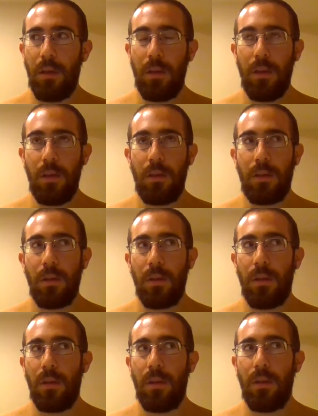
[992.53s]
it's
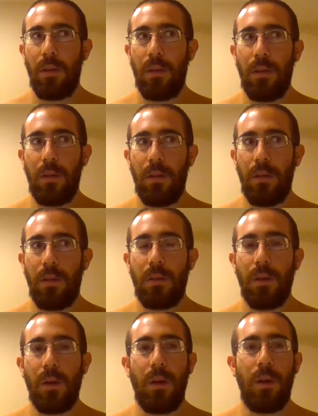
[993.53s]
it's
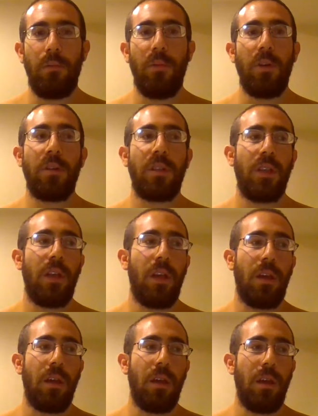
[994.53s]
almost
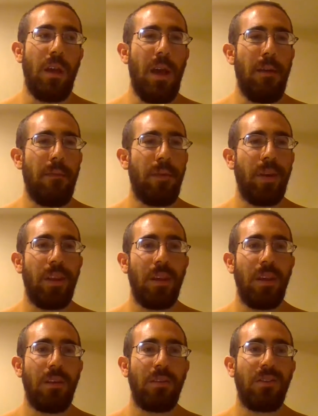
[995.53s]
like
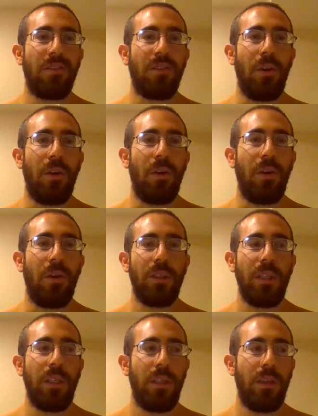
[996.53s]
everything
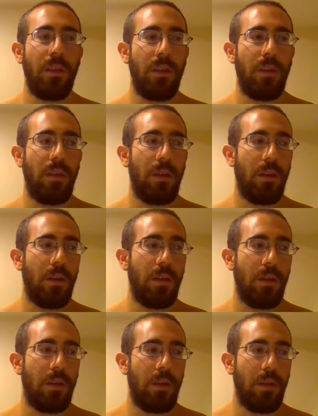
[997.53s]
socially
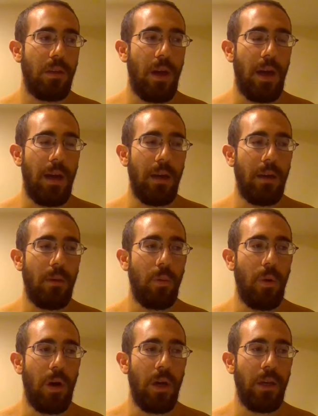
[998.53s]
I
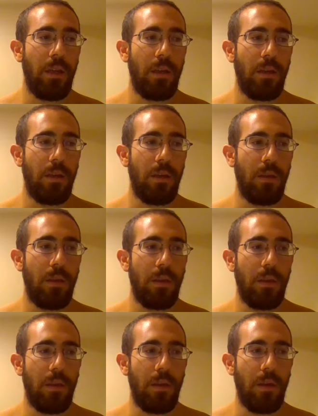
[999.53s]
want,
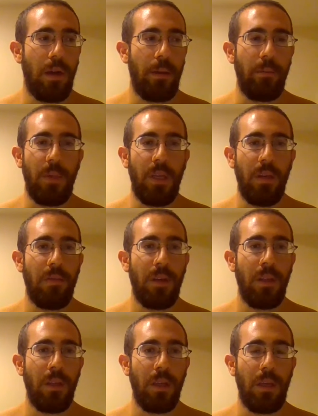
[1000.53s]
I'm giving
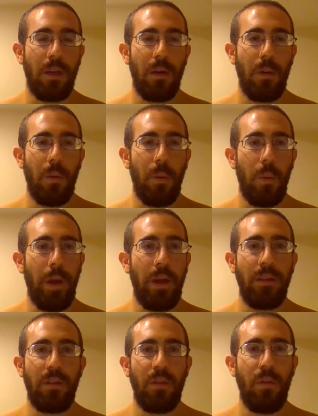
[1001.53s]
like way
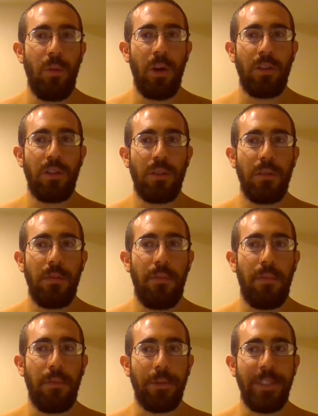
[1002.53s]
too much
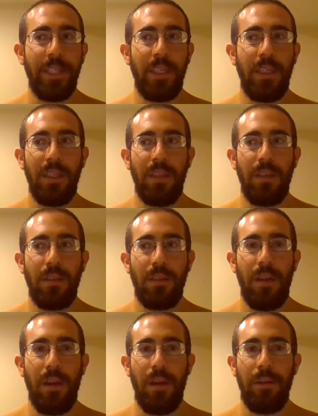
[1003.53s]
free
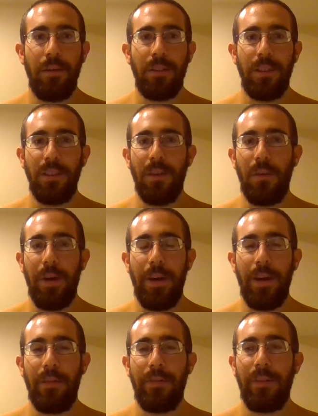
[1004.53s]
energy away,
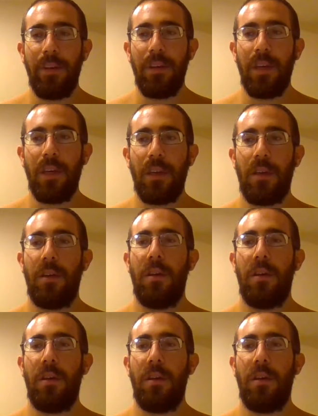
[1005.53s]
I feel like.